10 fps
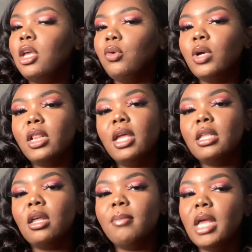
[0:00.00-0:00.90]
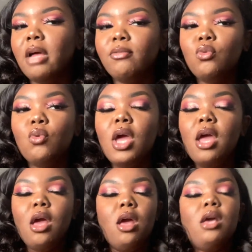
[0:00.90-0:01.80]
You could clean it up. Now, if you
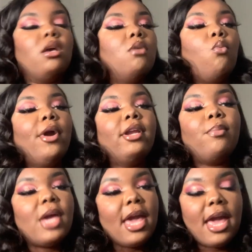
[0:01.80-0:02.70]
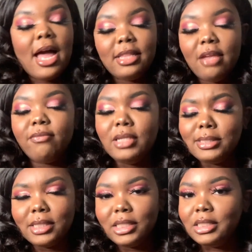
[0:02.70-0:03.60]
wearing a pad, I definitely
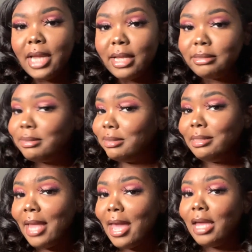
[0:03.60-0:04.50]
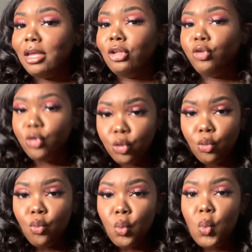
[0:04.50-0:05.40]
suggest that
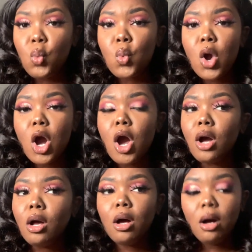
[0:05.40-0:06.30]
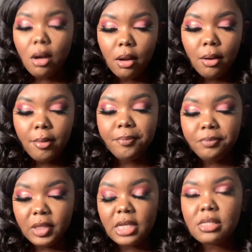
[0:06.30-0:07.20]
you
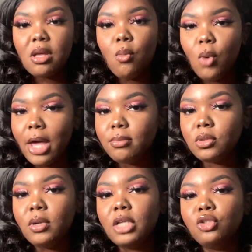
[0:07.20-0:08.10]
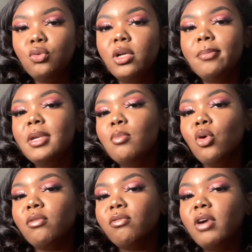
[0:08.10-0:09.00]
get some wipes so that you could be
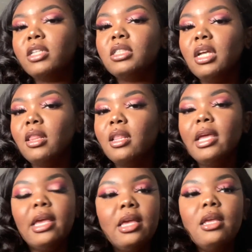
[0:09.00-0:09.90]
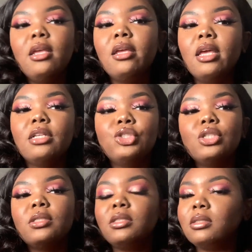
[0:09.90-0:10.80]
more fresh and clean and
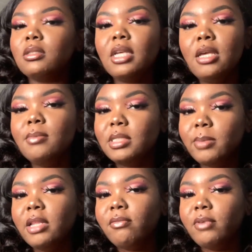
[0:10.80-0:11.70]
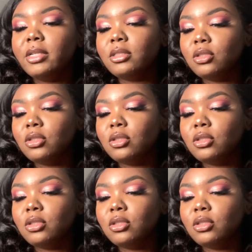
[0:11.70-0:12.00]
just keep smelling fresh.